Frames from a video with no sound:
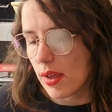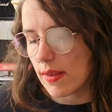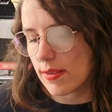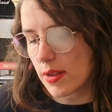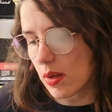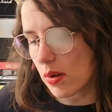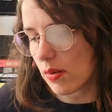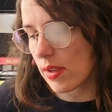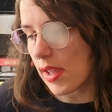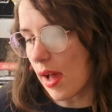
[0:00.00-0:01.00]

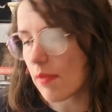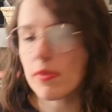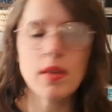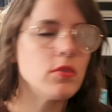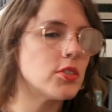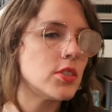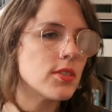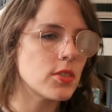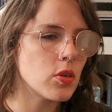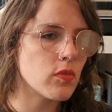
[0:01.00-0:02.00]
So yeah, it was
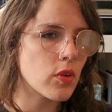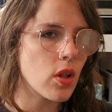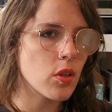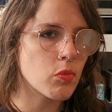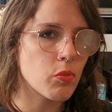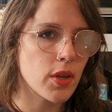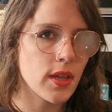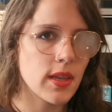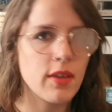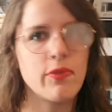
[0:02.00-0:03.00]
just overall a
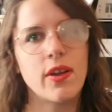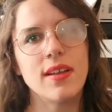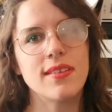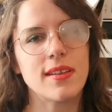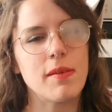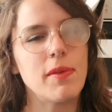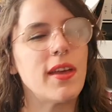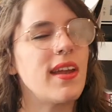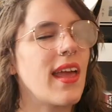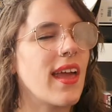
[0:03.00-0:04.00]
really fun
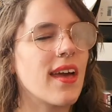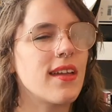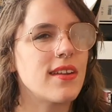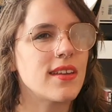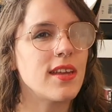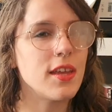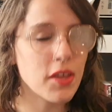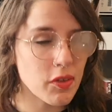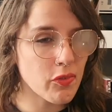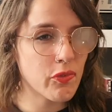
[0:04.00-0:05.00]
exhibit, and
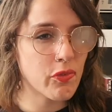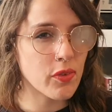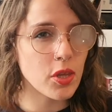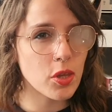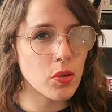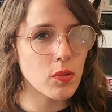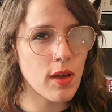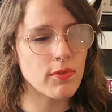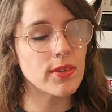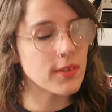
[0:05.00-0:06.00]
if you
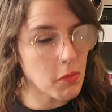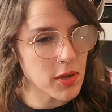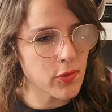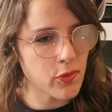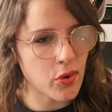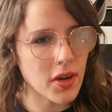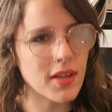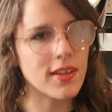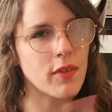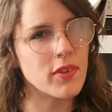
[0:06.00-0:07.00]
have the stomach for
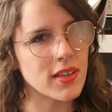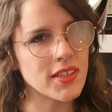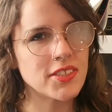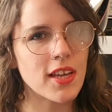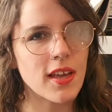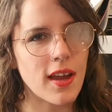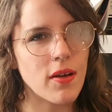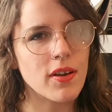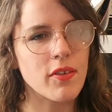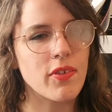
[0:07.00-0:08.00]
it, definitely check it
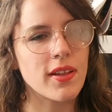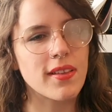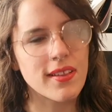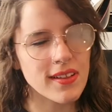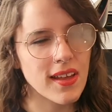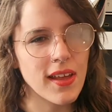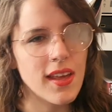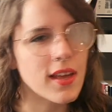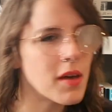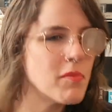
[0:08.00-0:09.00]
out if it's
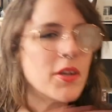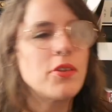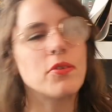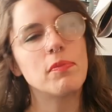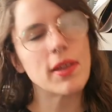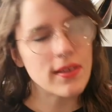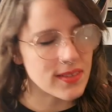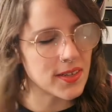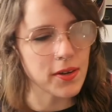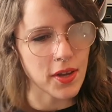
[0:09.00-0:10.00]
coming to a
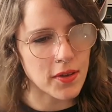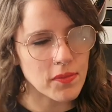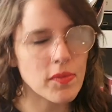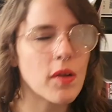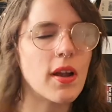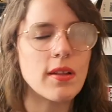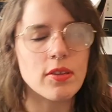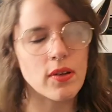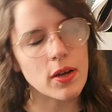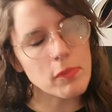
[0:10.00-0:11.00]
place near you. All right,
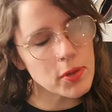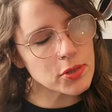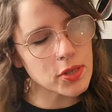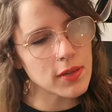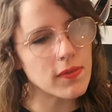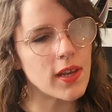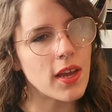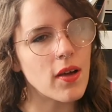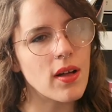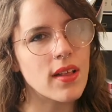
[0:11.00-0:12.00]
so I hope you enjoyed the
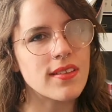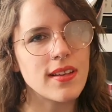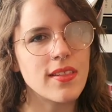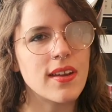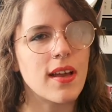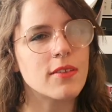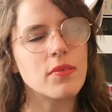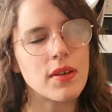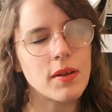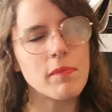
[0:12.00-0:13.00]
video. I'll see you in the next
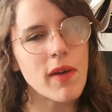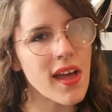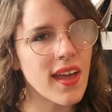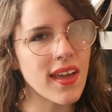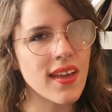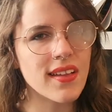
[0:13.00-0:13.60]
one. Bye.